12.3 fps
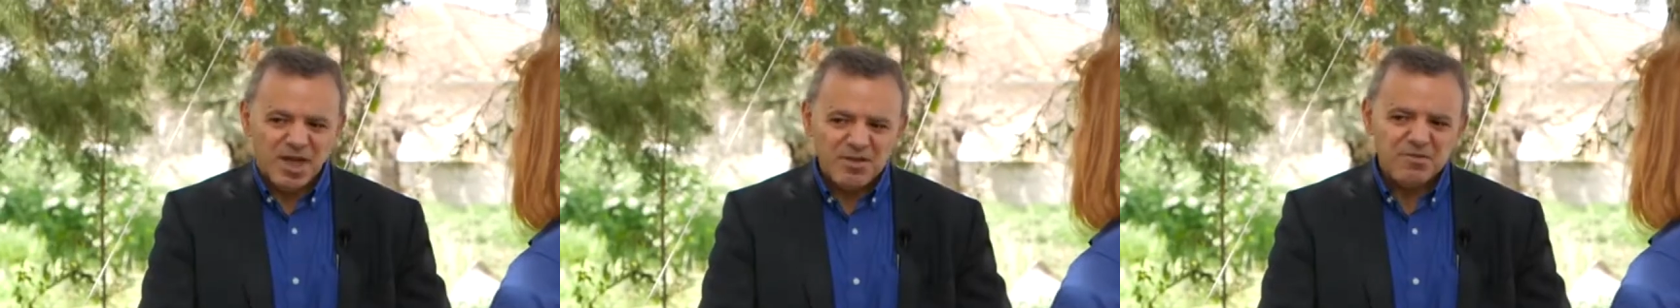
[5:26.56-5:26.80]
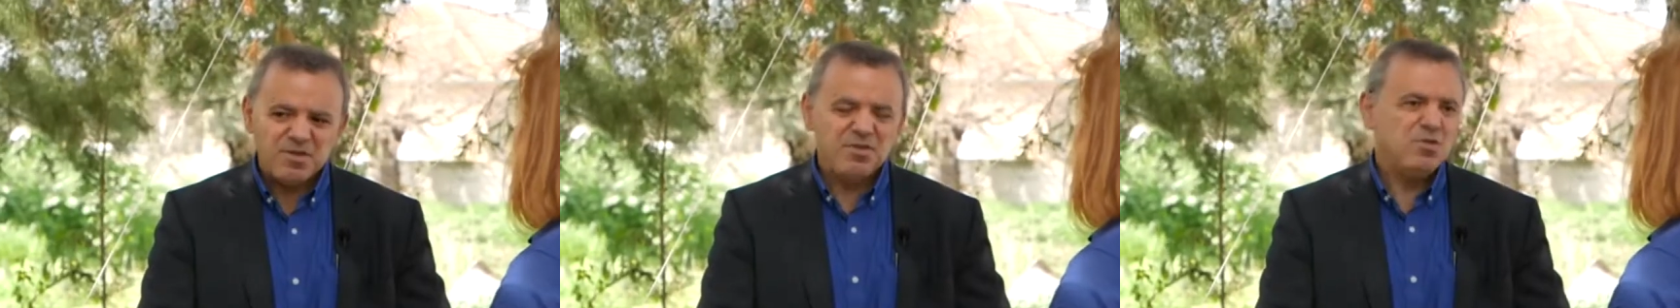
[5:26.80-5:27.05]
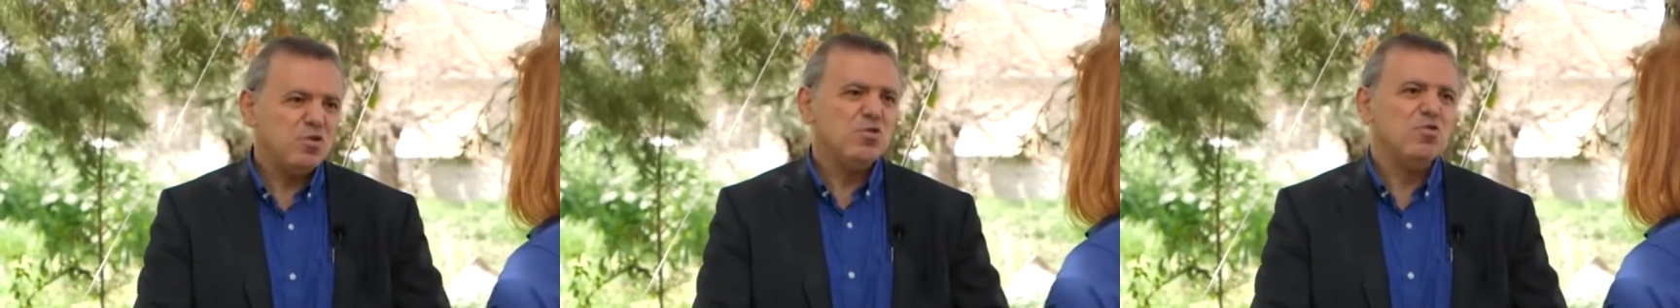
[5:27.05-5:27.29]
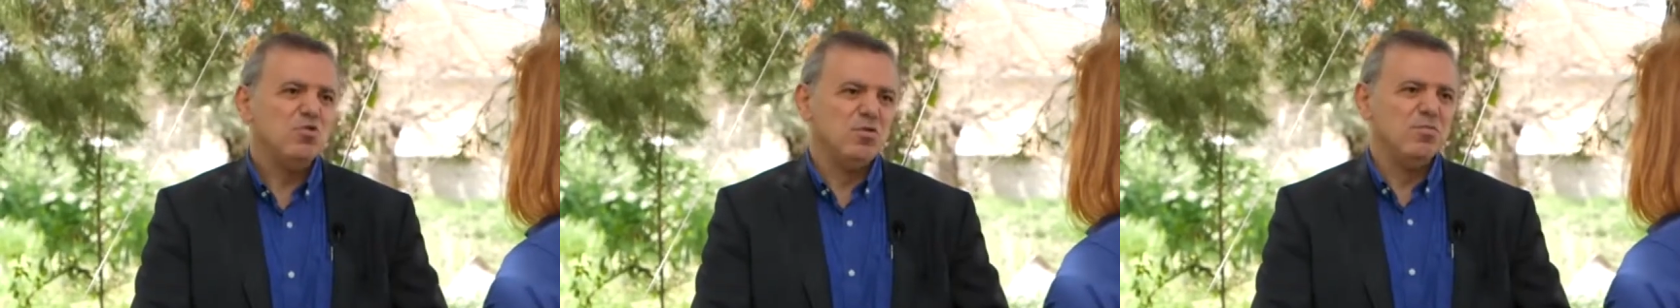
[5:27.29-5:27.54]
I think
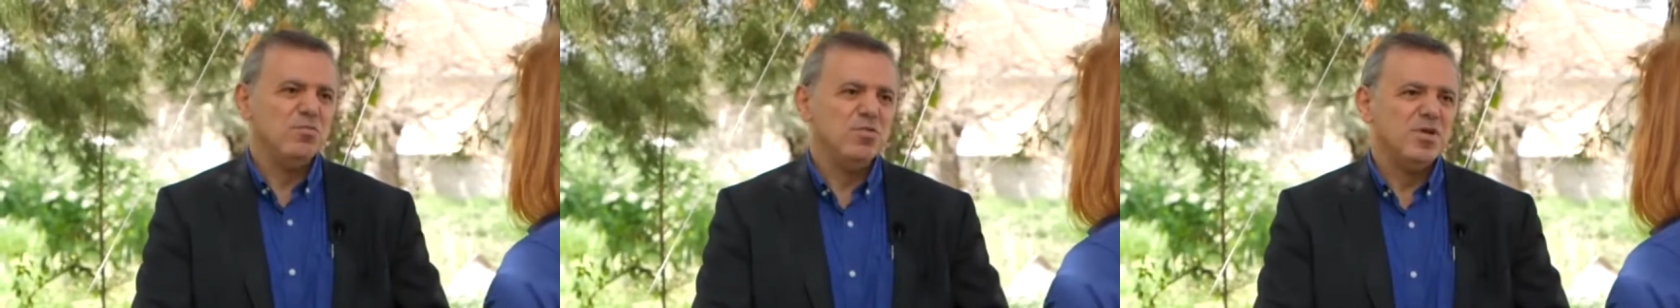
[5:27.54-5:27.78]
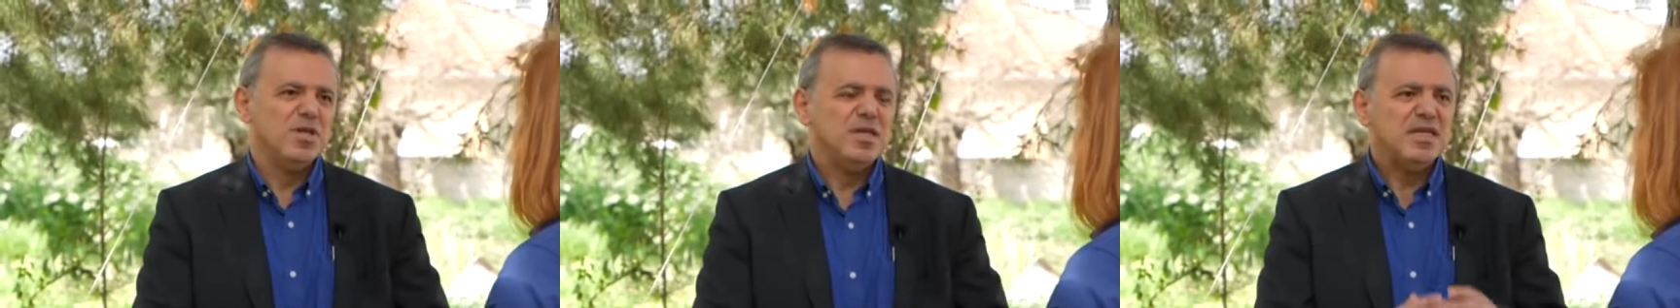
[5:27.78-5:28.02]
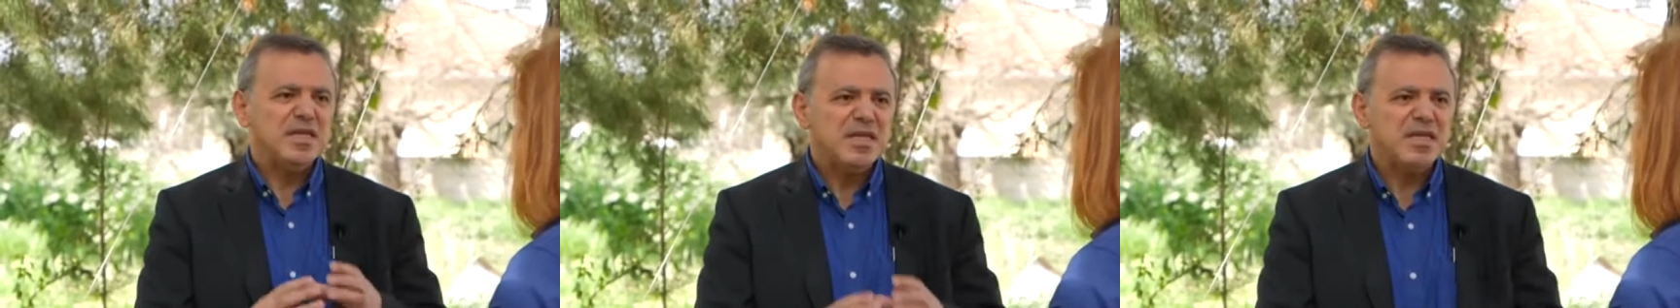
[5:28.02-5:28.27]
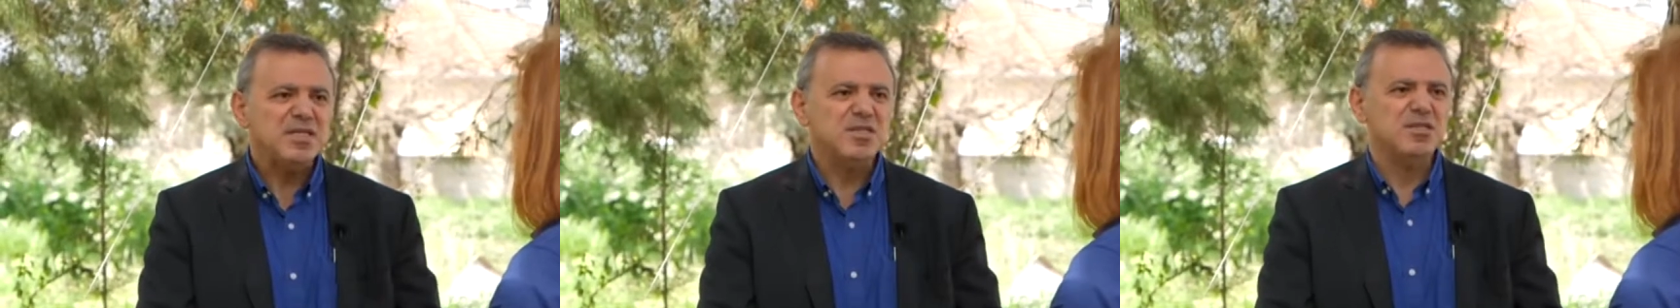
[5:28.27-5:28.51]
Europe
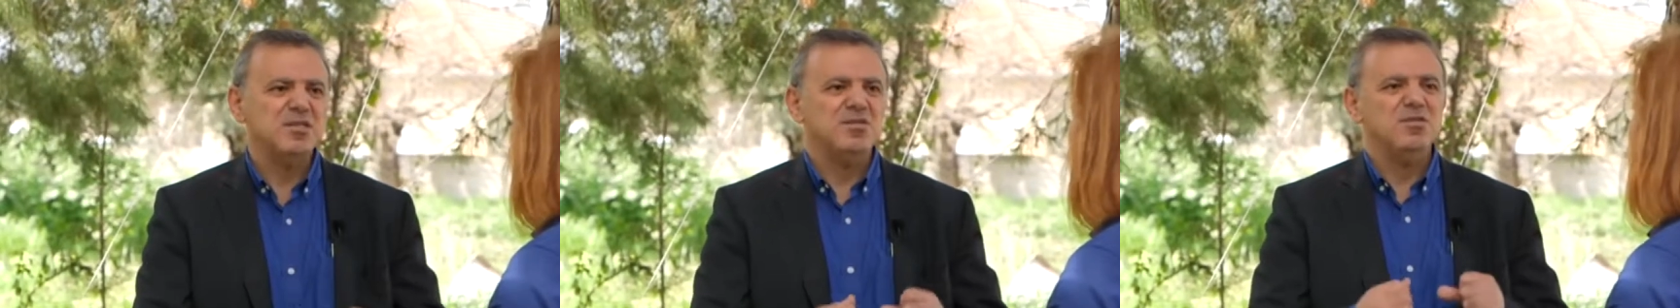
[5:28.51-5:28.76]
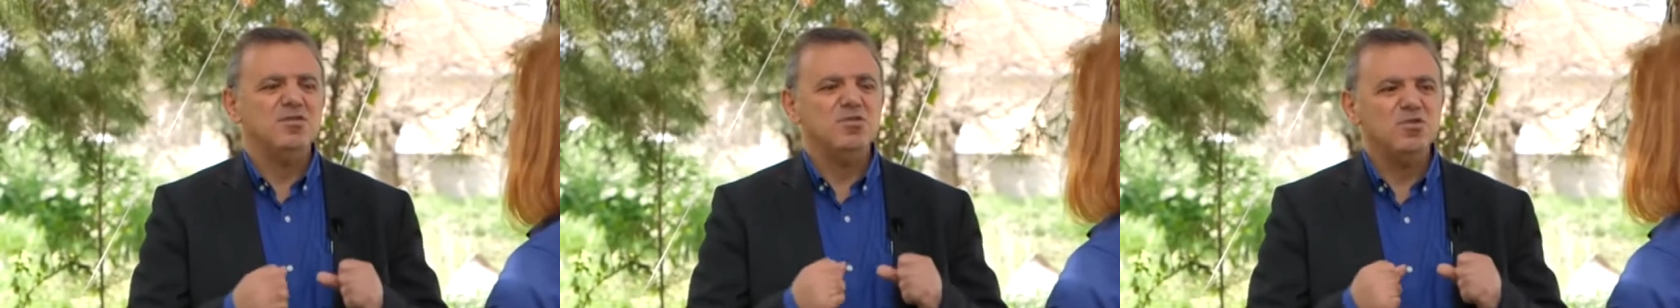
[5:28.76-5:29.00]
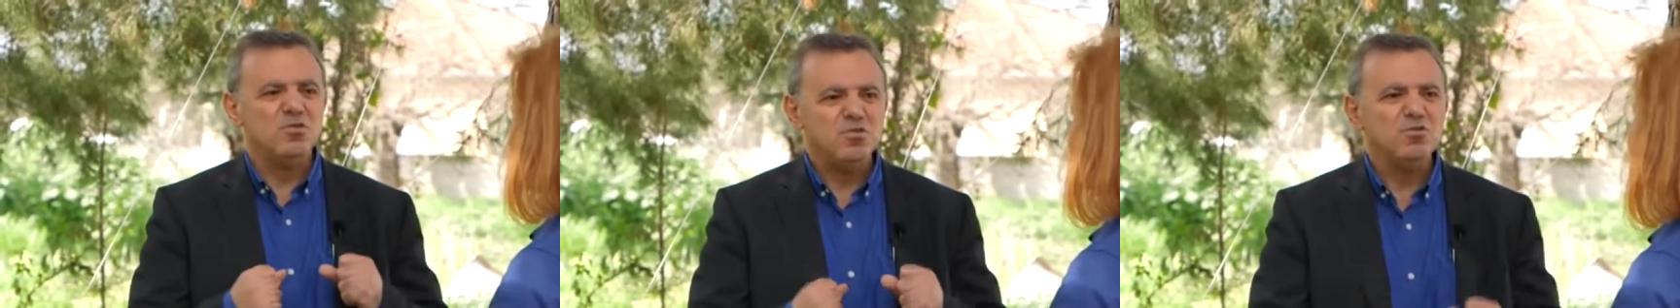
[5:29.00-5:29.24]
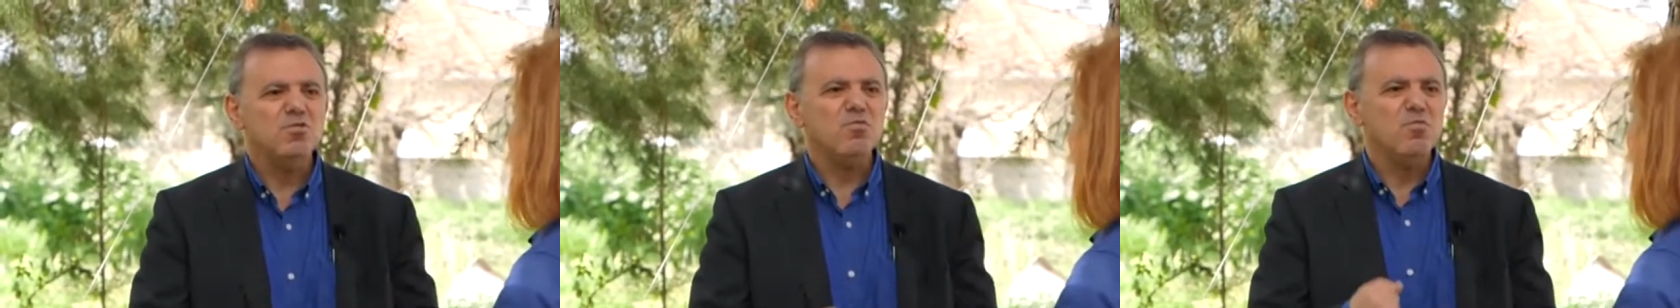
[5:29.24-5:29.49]
needs to
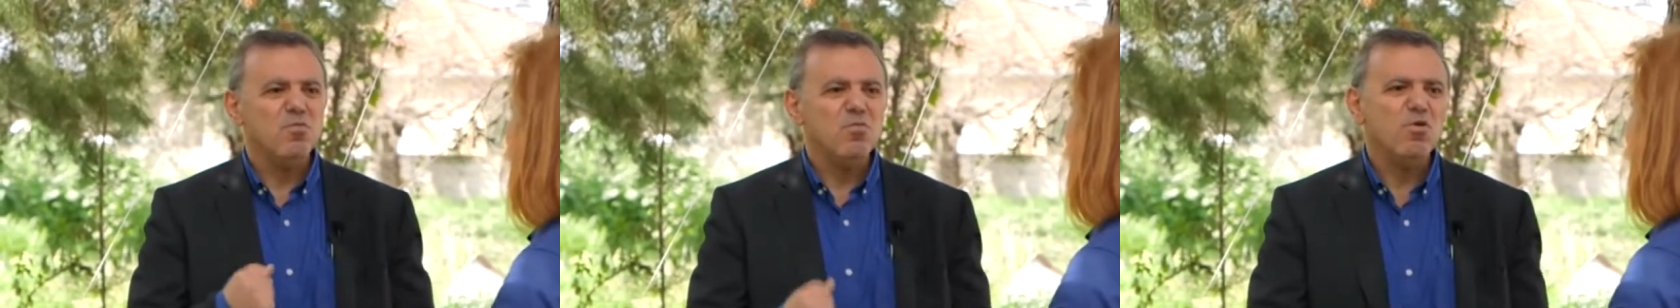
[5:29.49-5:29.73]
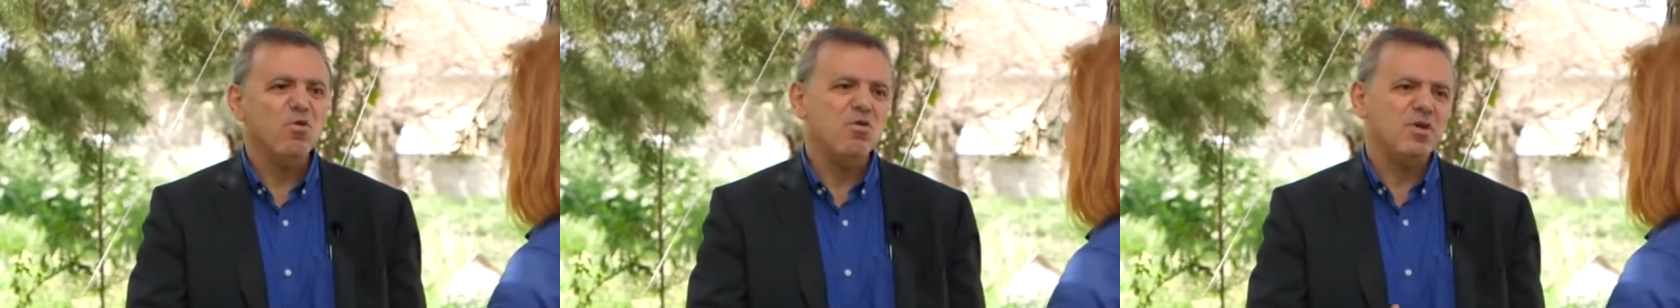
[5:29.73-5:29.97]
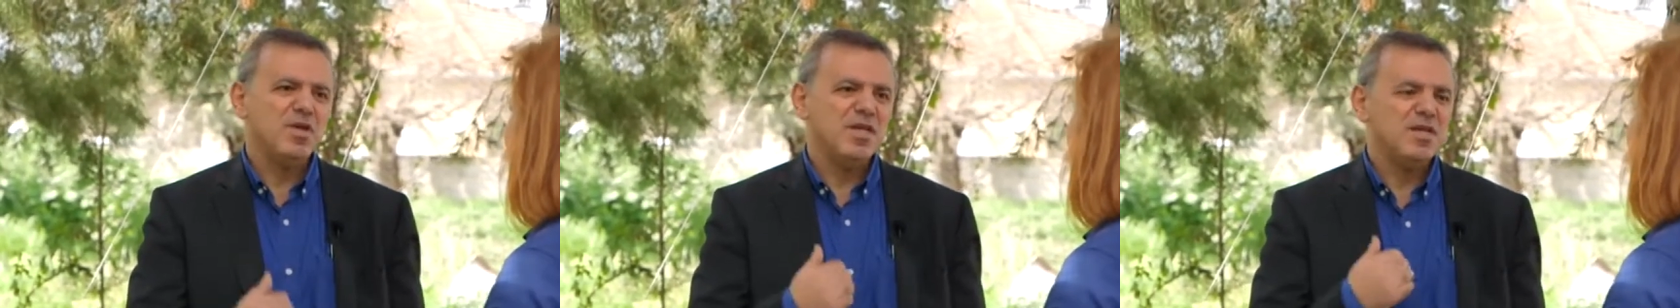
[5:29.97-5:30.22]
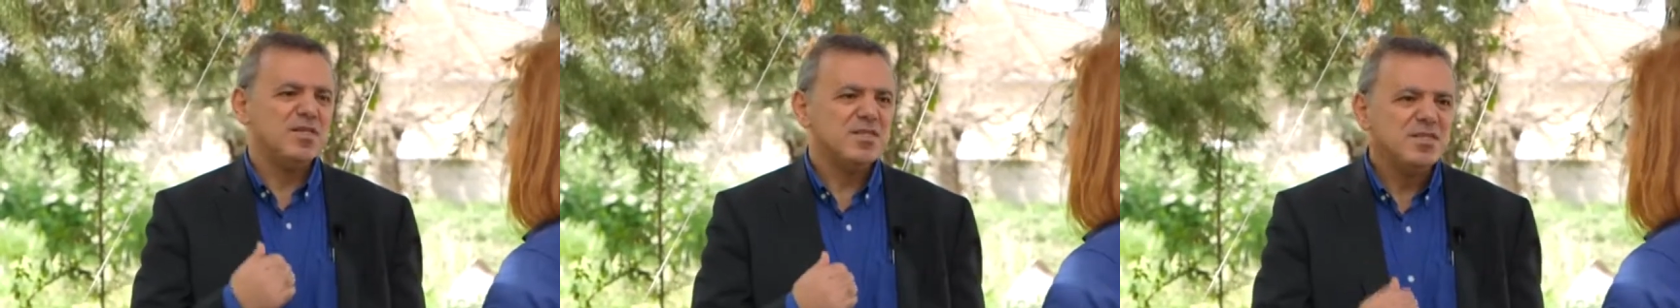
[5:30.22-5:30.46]
do more
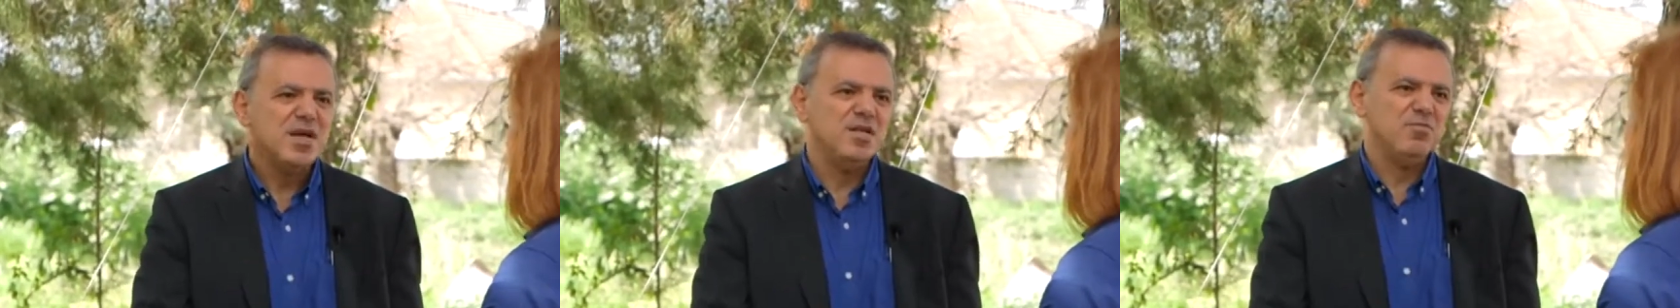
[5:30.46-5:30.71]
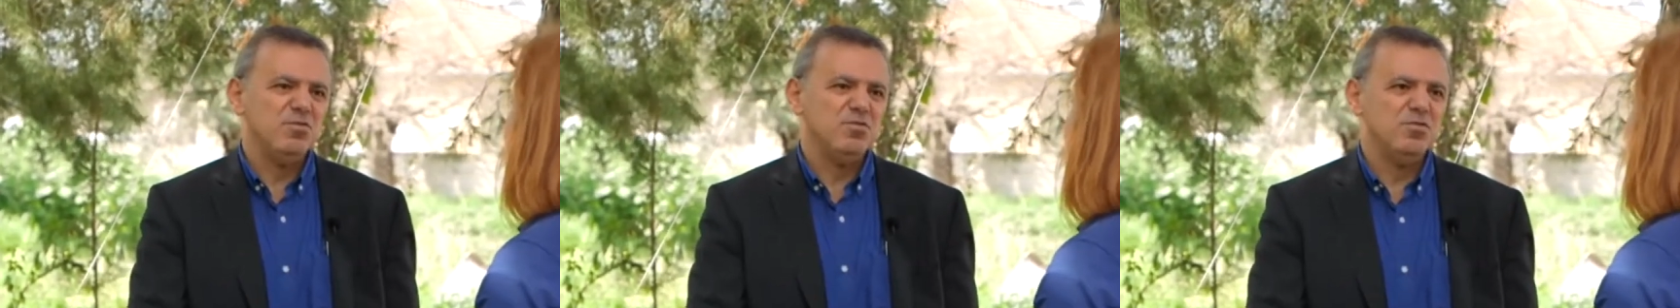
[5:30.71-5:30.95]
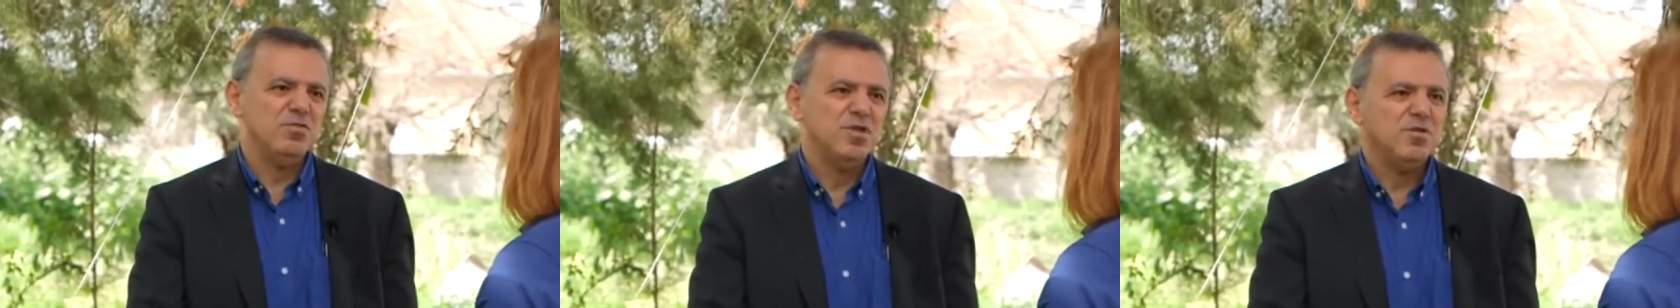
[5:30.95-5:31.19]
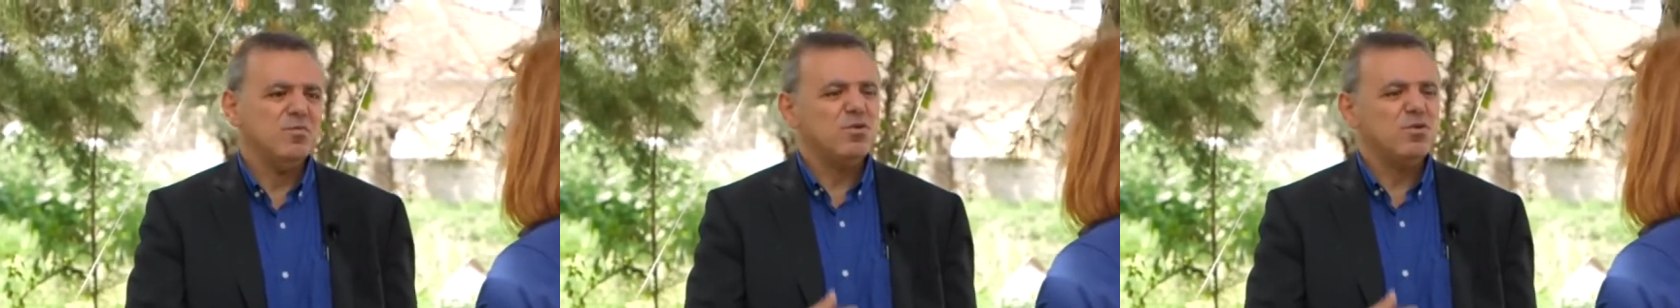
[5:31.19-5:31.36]
in Cyprus,